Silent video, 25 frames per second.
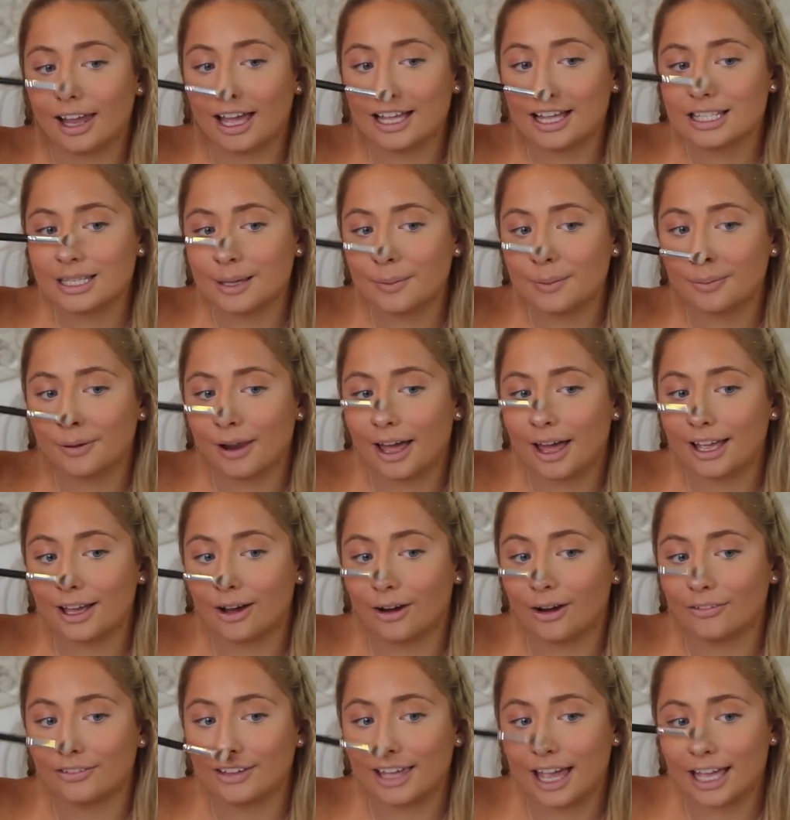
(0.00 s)
I like to apply
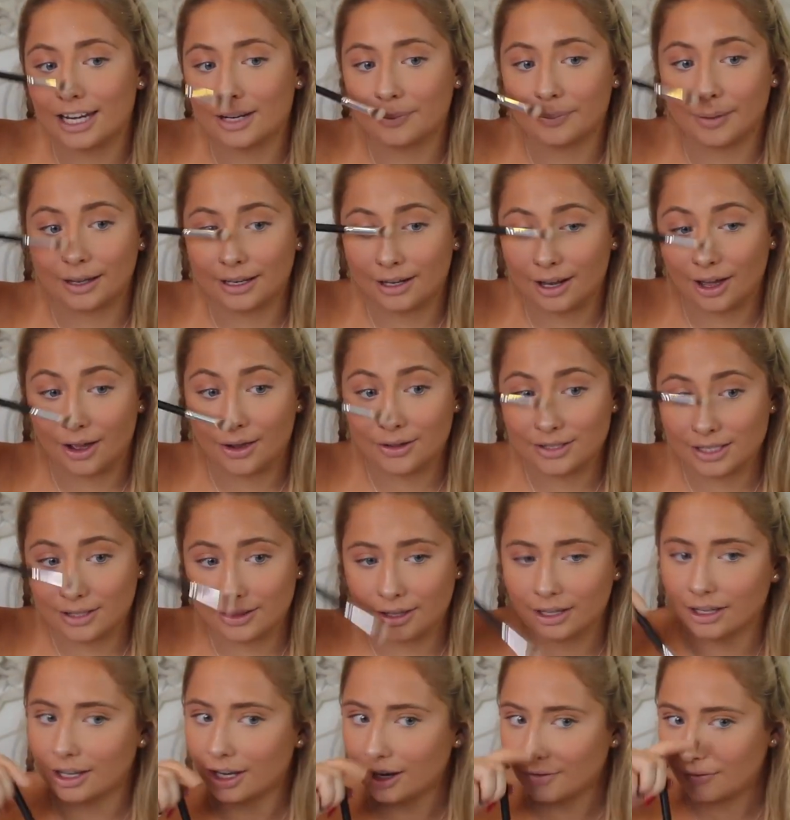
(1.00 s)
it on the end of my nose
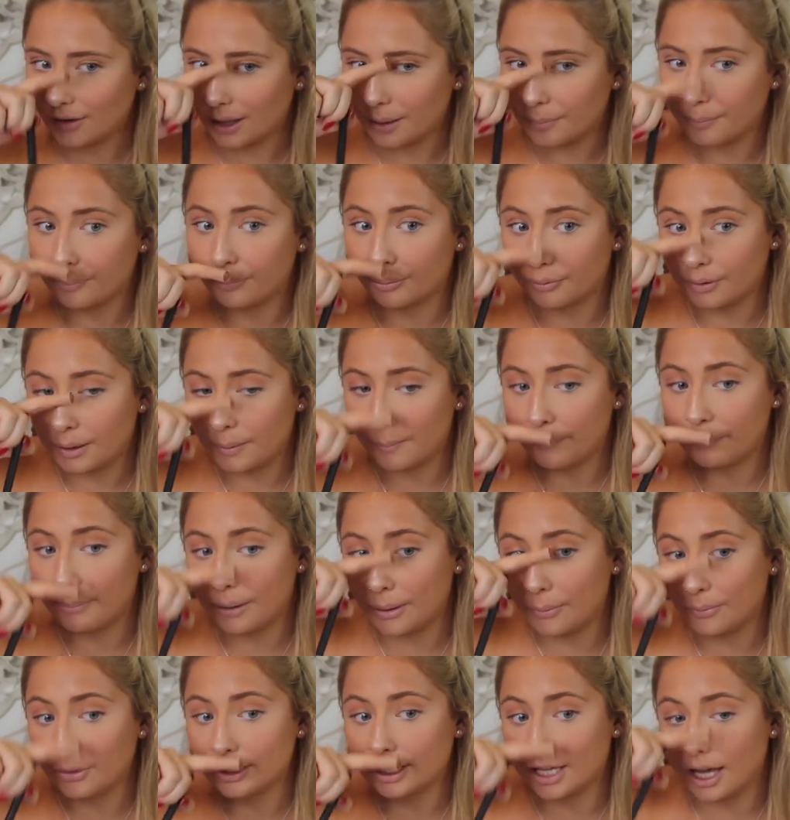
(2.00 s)
and then kind of like
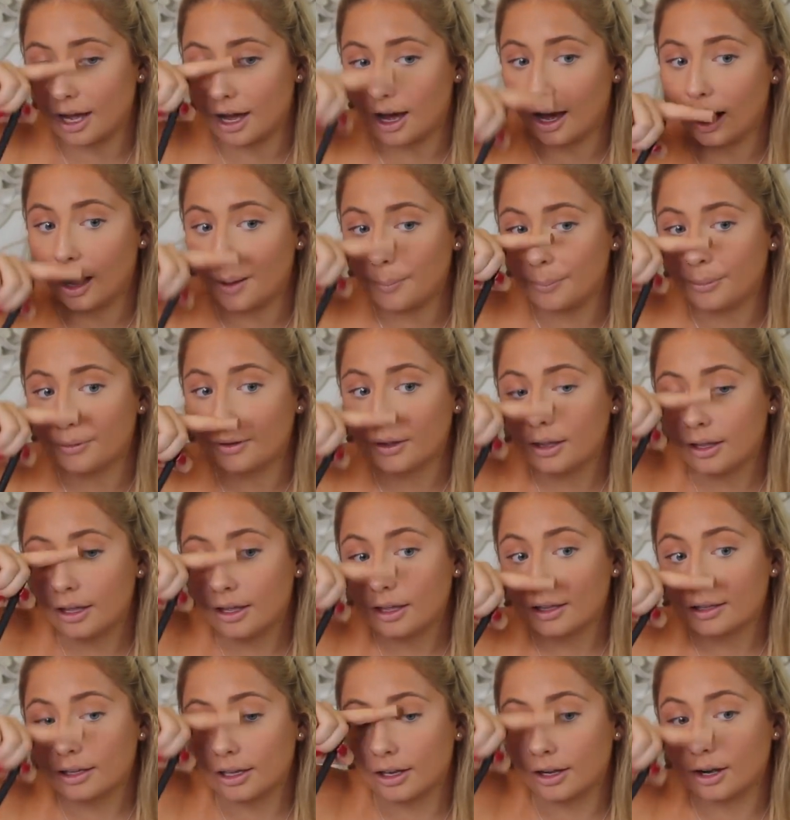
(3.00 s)
build it up,
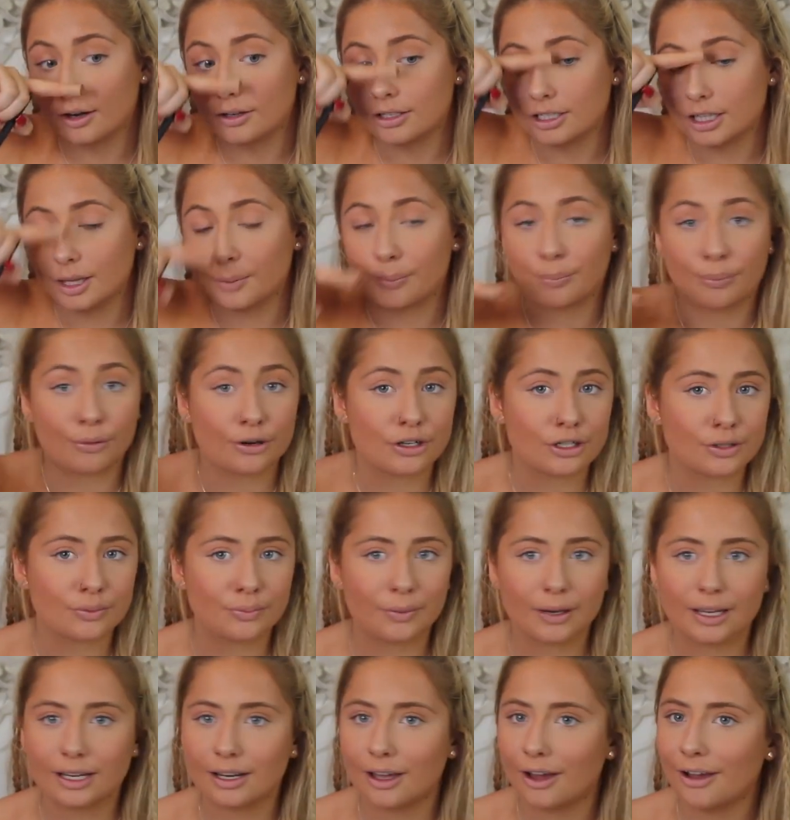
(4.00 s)
you know, to the bridge of
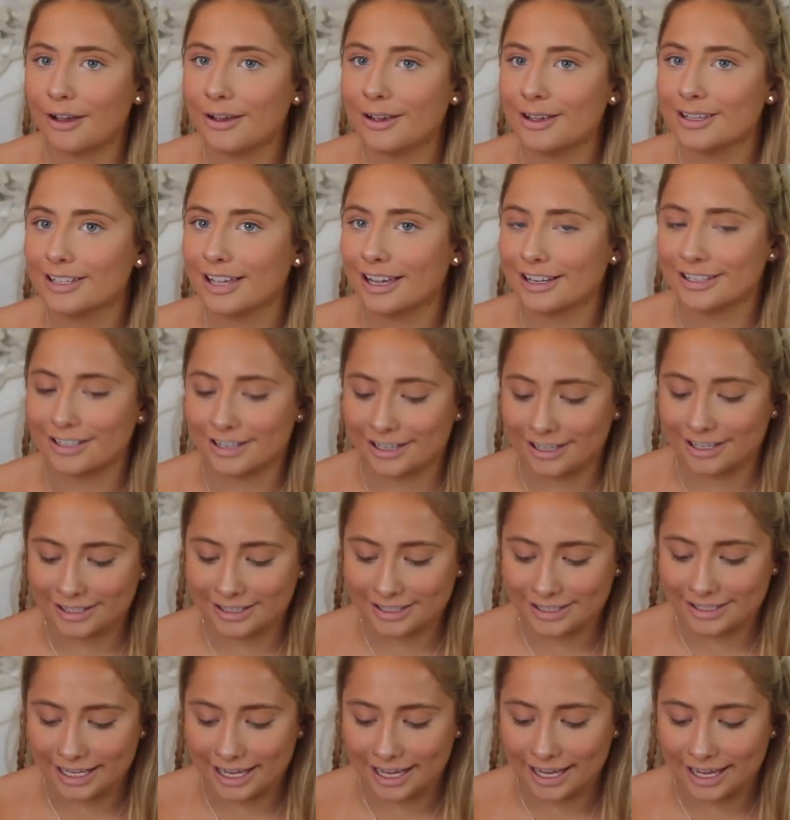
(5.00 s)
my nose, as you can
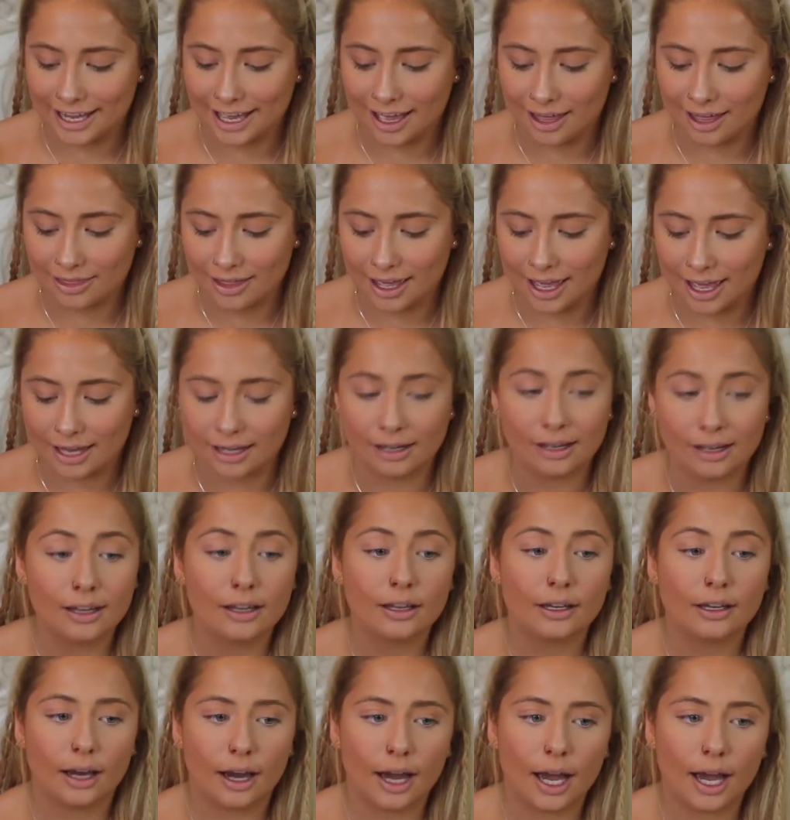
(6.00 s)
see, and then
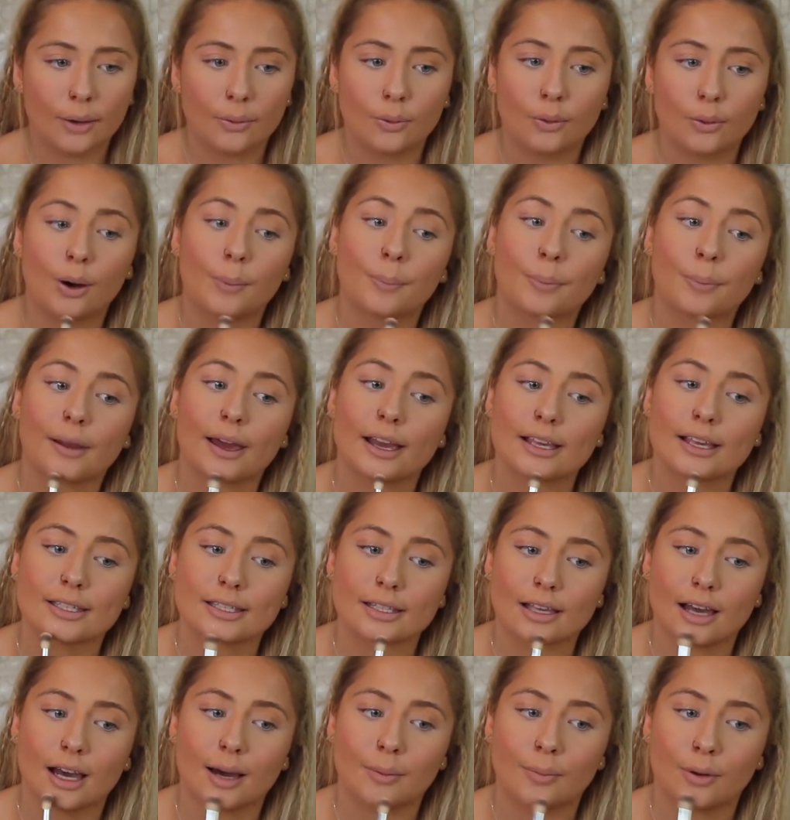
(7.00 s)
I will apply
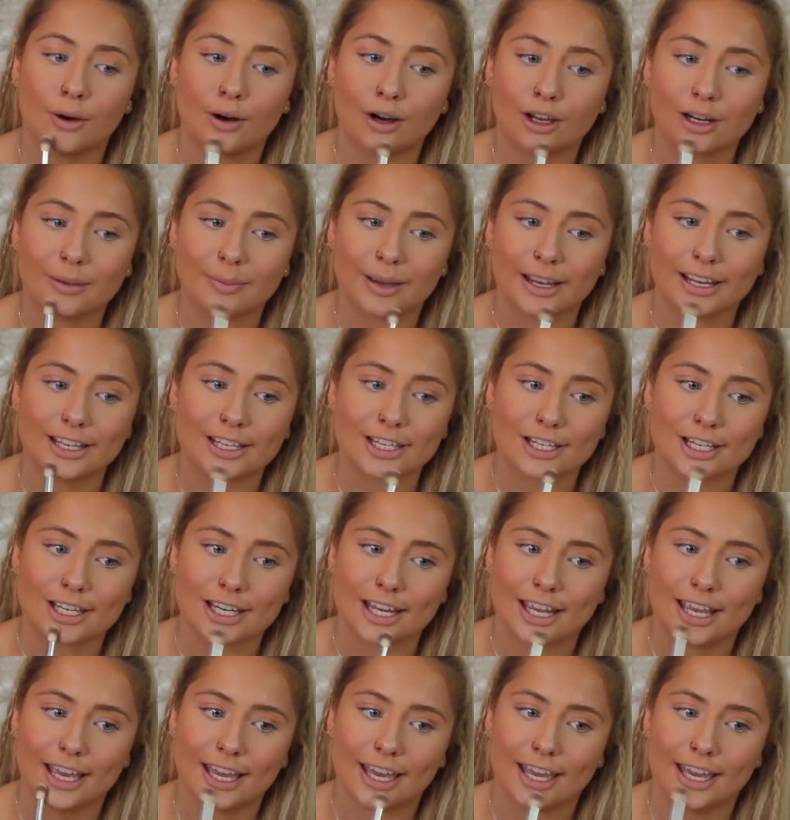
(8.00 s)
some on my
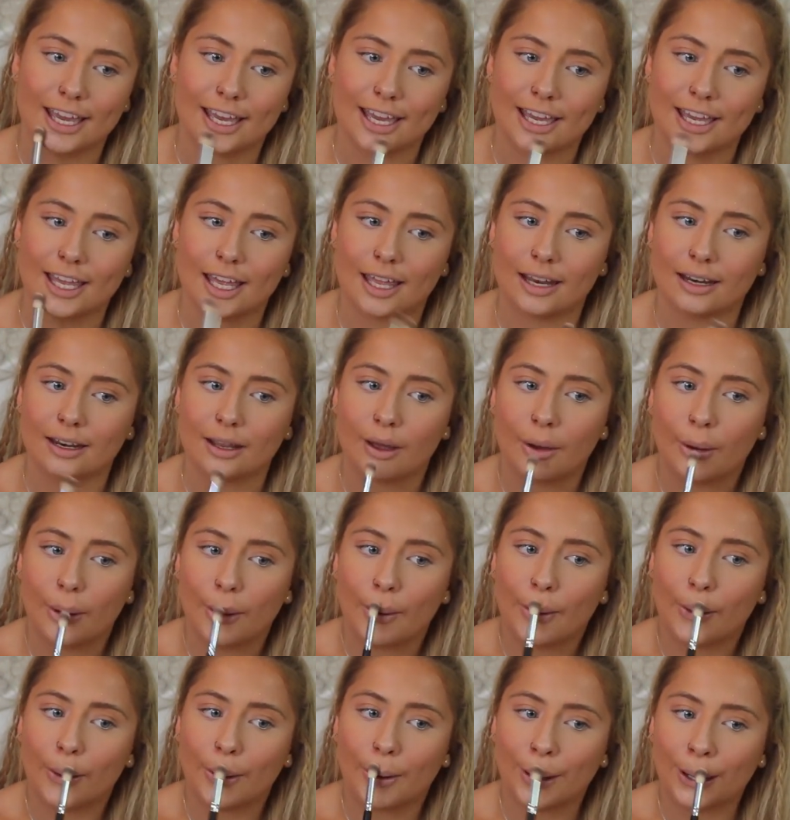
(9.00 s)
chin,
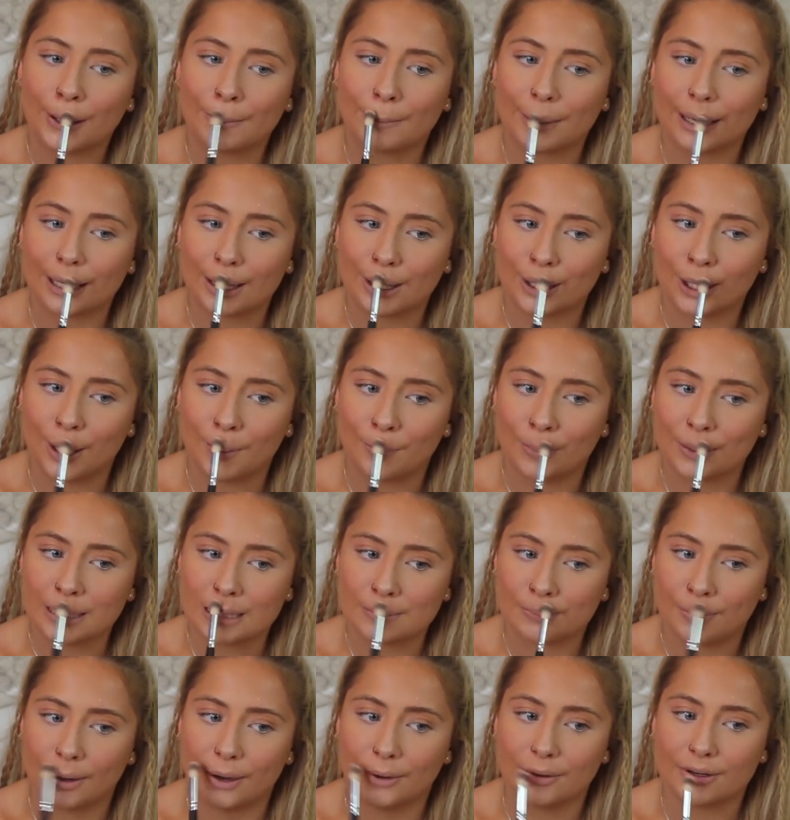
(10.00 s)
on my
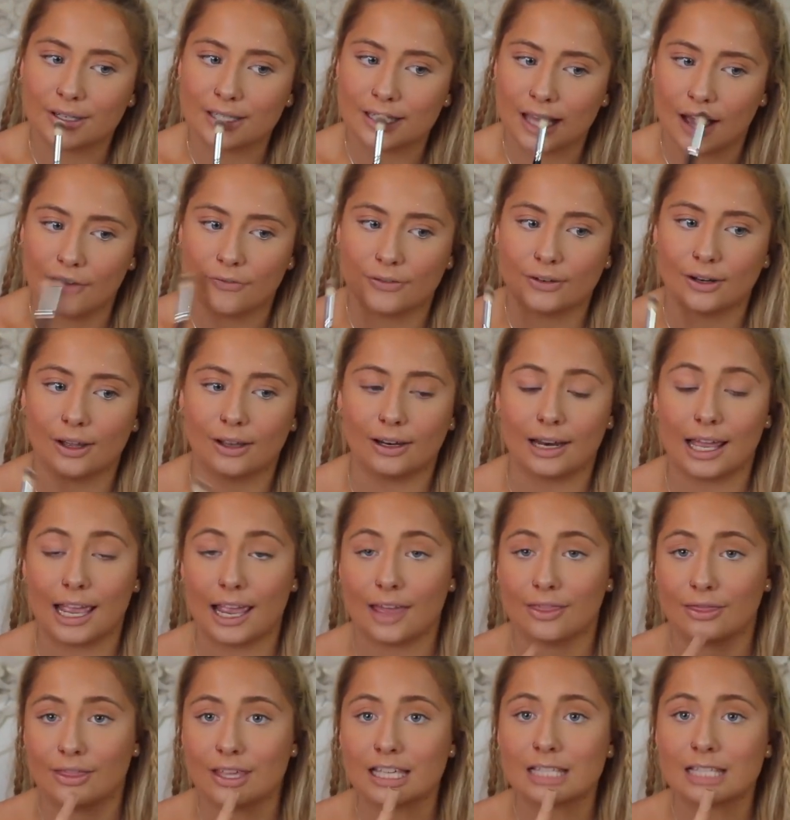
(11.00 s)
Cupid's bow, definitely.